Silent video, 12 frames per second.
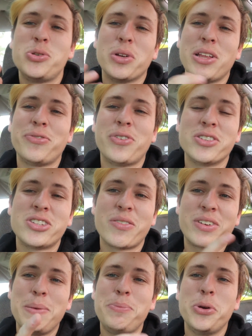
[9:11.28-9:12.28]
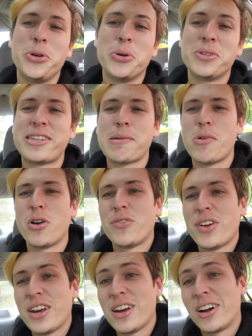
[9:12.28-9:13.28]
do all that fun stuff, keep doing you, stay
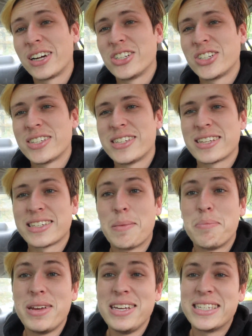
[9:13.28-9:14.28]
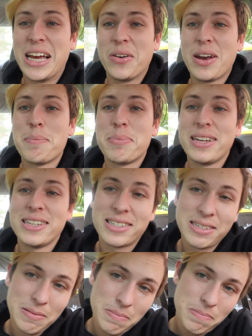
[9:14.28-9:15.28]
motivated. I'll catch you guys next time. Peace out and peace.